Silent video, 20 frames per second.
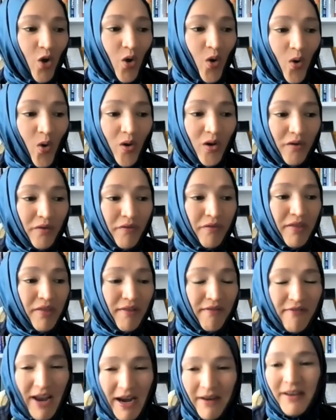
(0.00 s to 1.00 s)
all of the
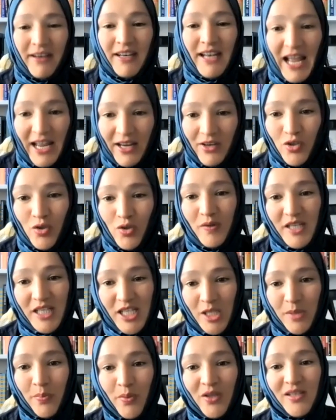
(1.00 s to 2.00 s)
very natural
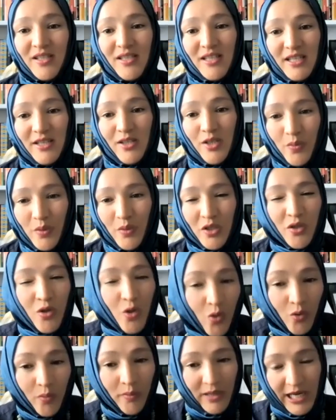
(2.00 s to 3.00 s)
responses you would
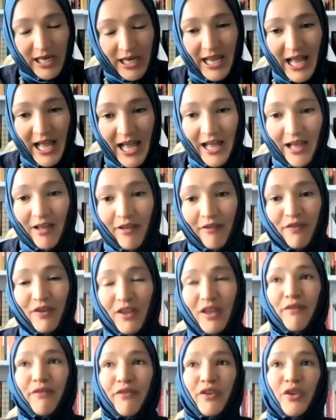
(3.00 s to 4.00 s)
normally have
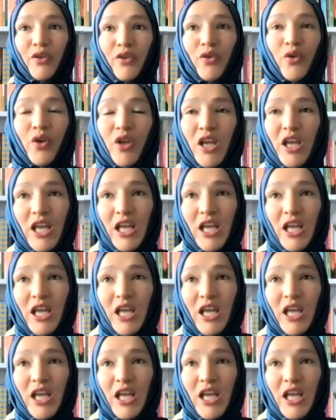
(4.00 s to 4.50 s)
if you,